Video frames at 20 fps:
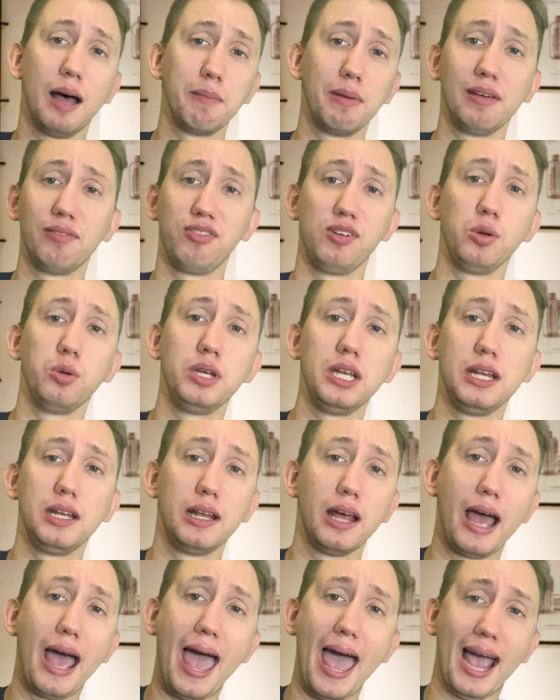if you
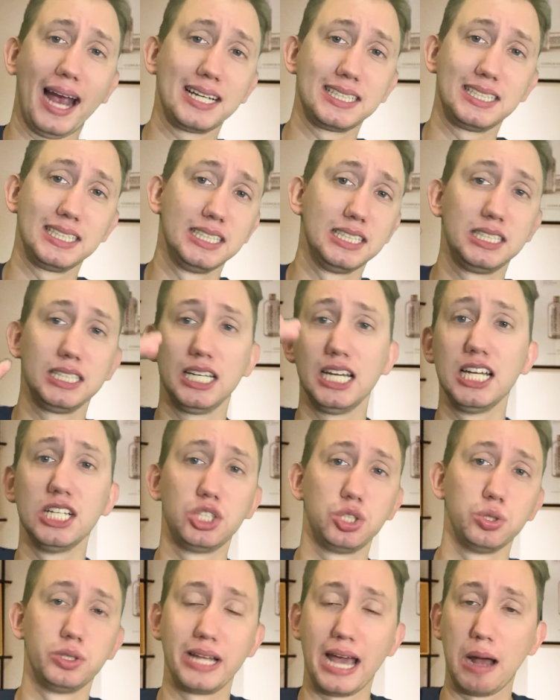need access
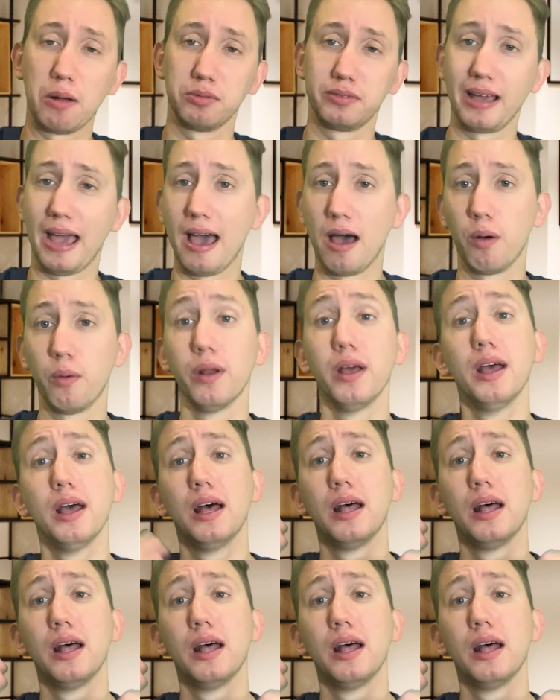into downtown.